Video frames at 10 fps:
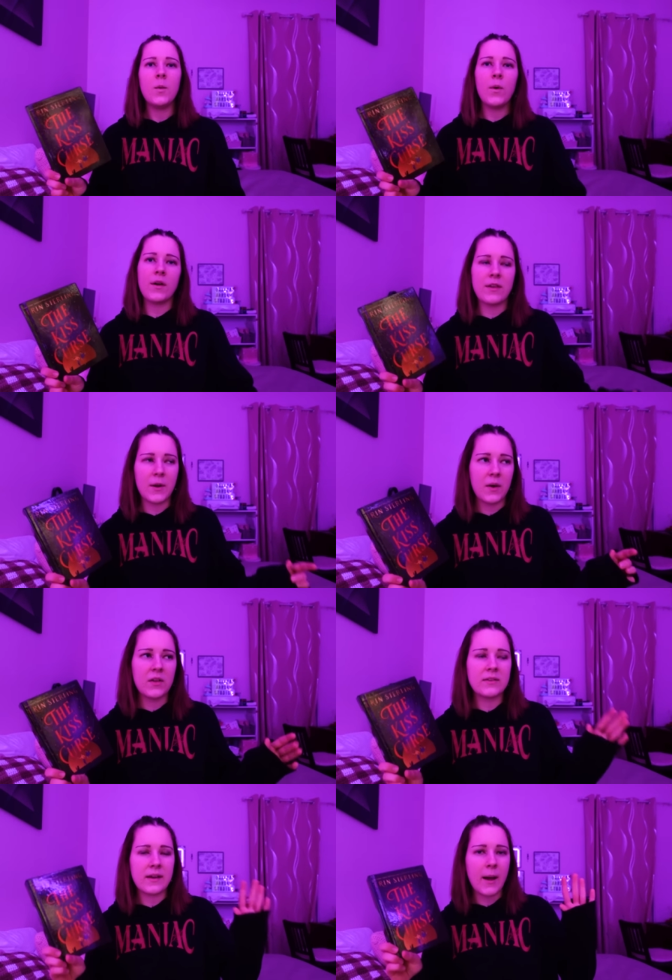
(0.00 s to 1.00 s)
where there
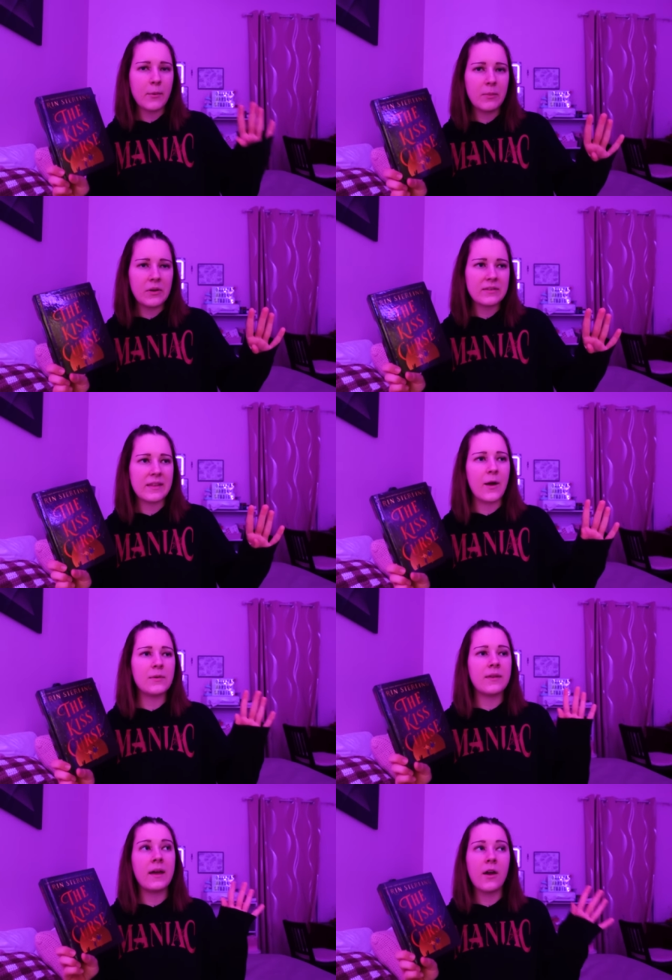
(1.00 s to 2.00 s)
was a couple books that I
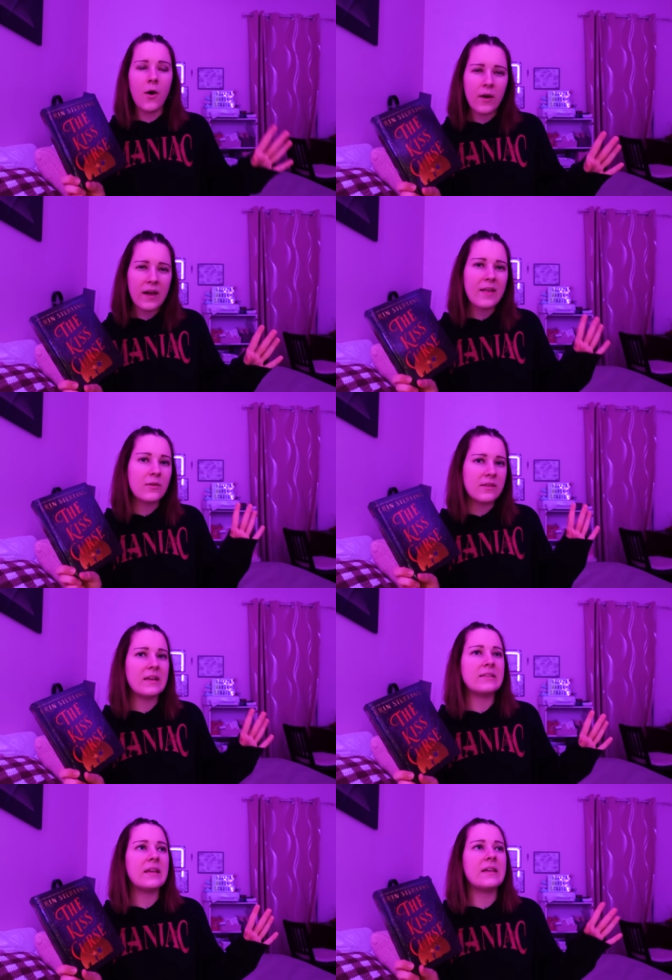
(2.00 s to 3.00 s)
was like, okay, that was
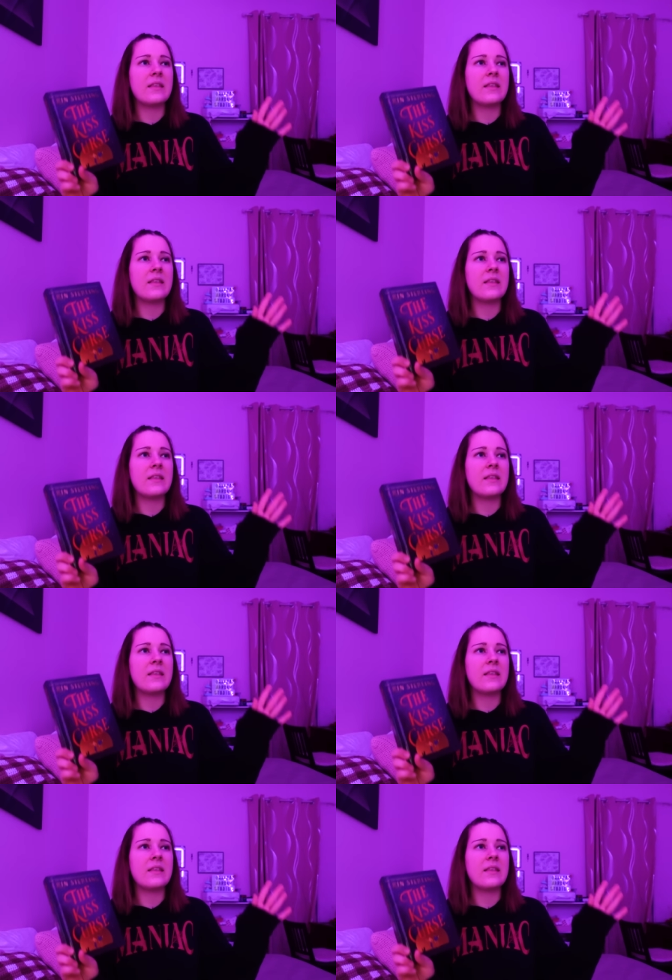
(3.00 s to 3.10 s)
decent.